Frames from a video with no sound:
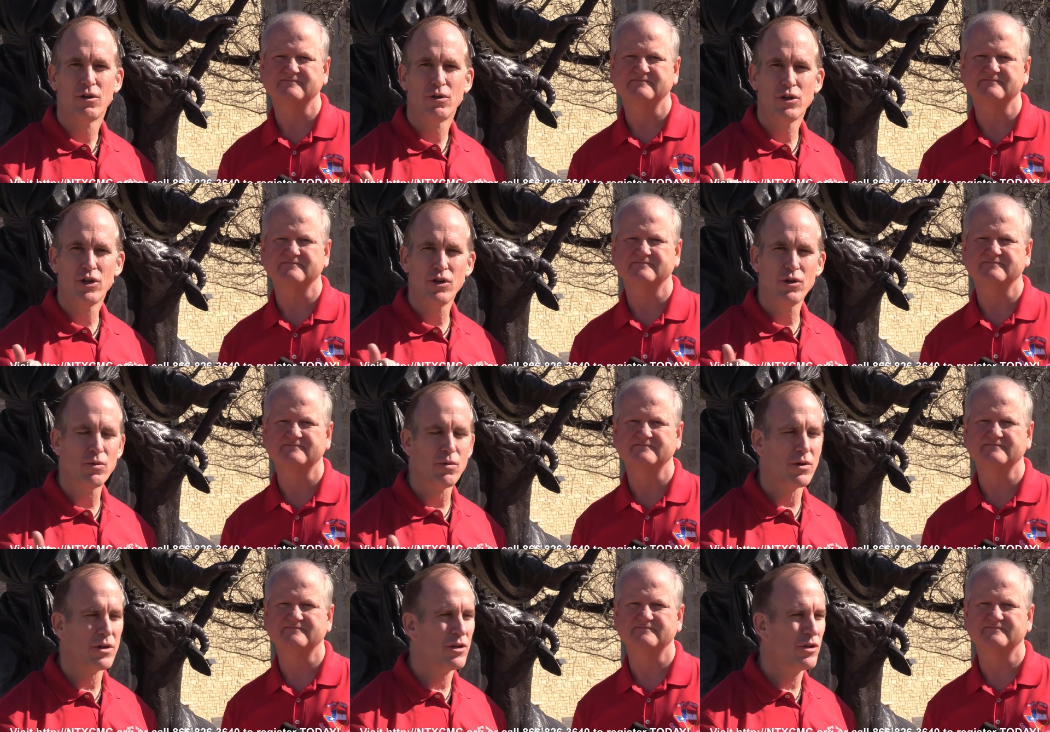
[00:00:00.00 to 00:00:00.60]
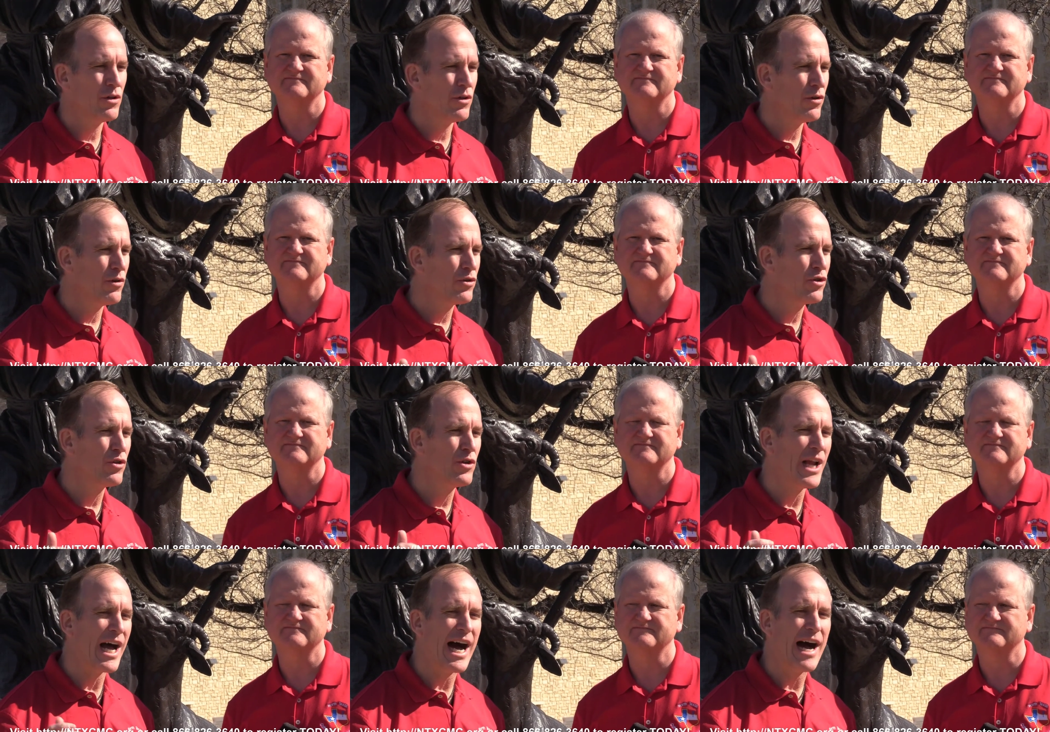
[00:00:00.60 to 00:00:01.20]
Speaker 1: You, you
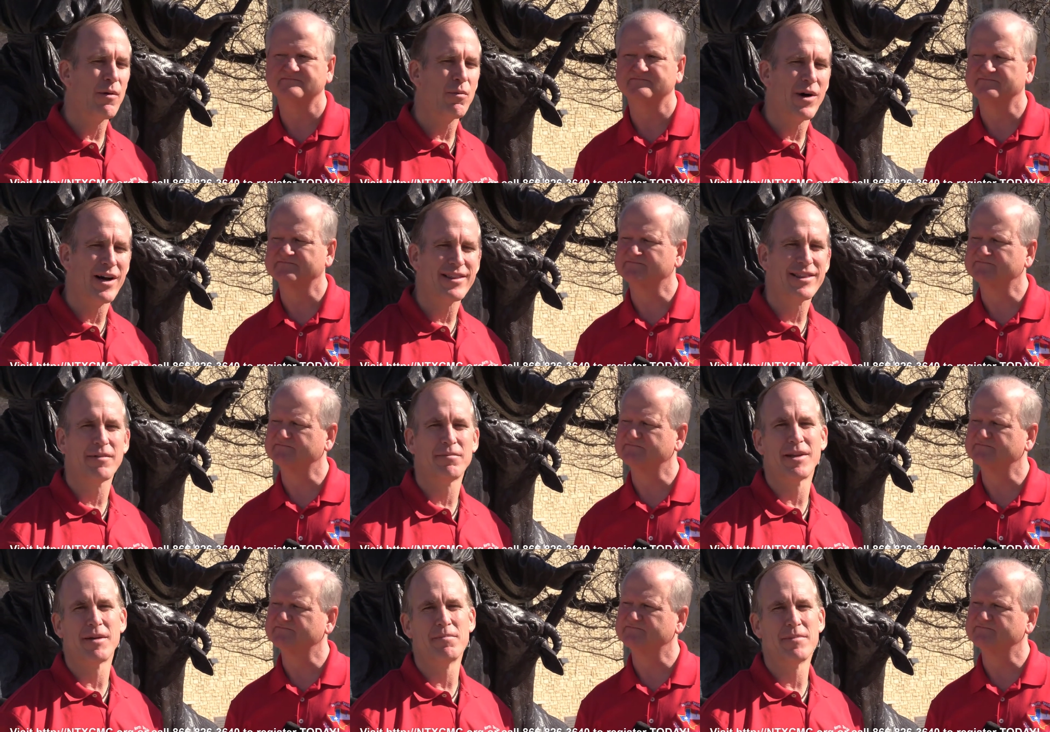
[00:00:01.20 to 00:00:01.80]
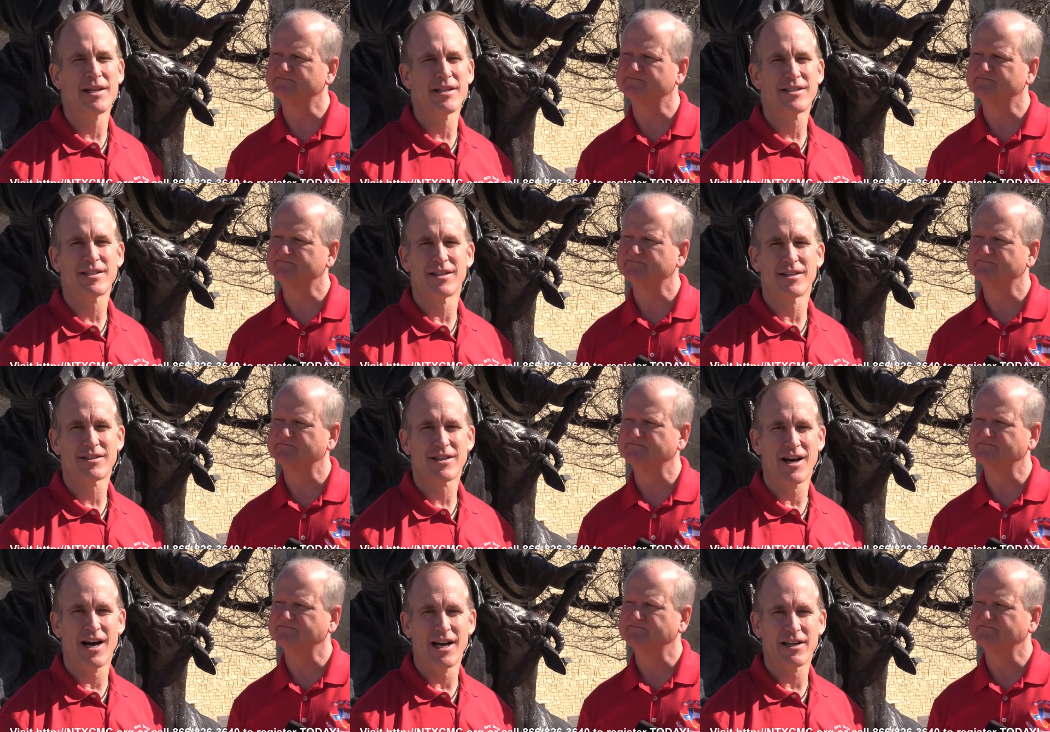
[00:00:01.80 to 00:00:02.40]
do not want them to miss
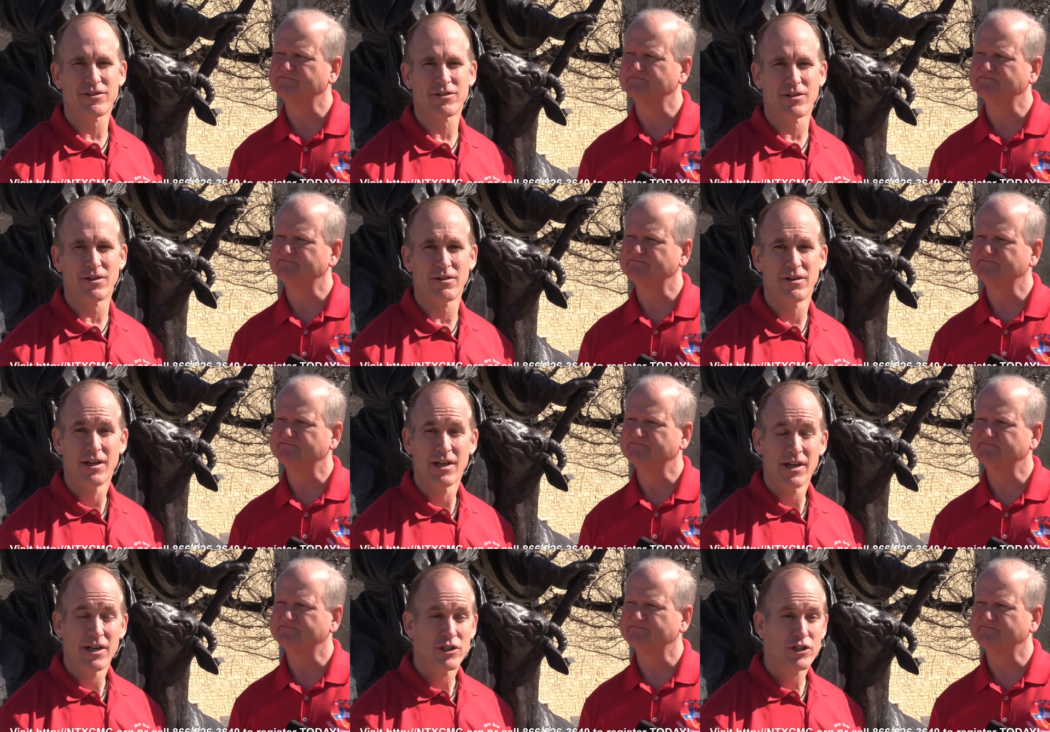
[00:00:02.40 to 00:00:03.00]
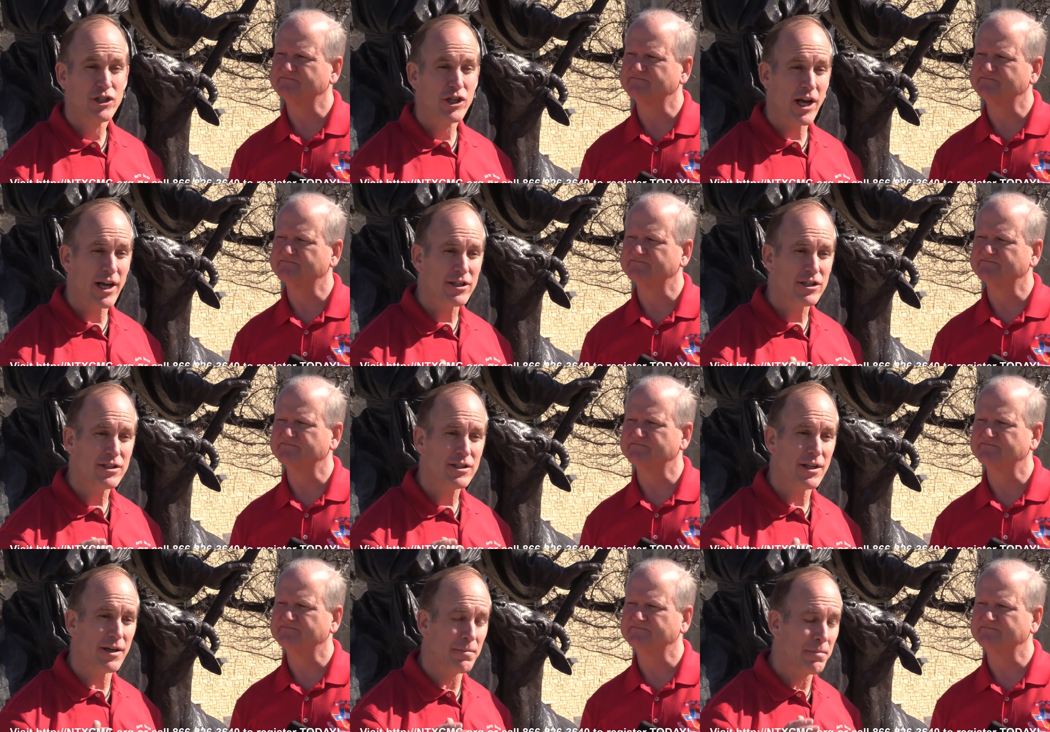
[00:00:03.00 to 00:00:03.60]
this concert.
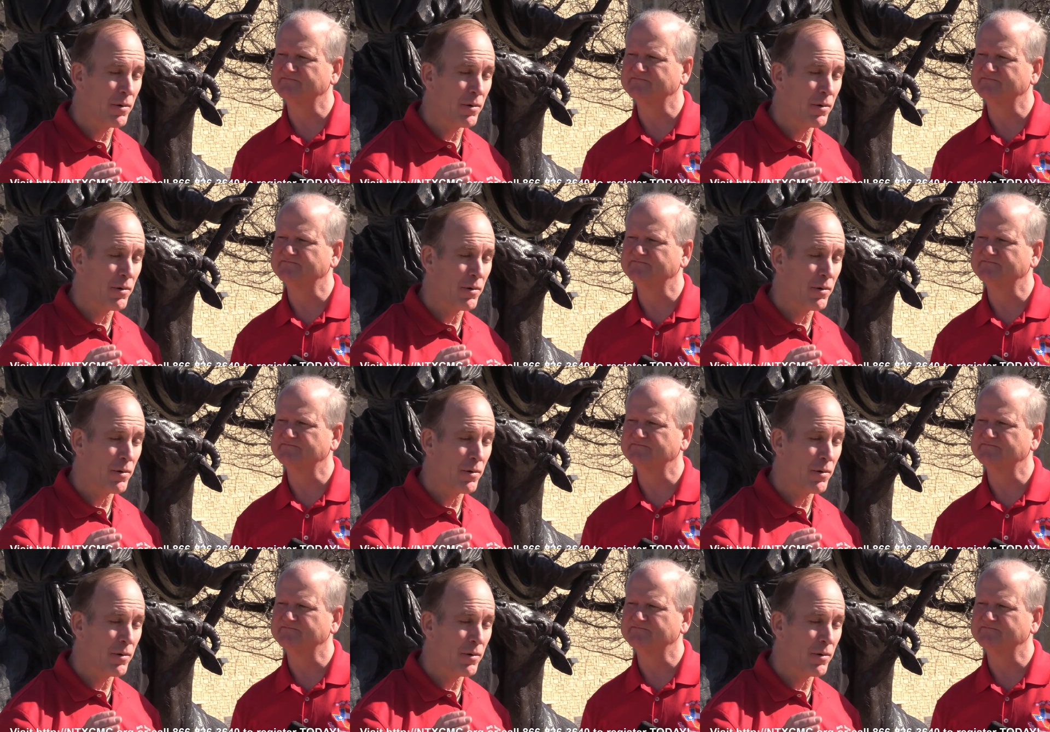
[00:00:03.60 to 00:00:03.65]
Just the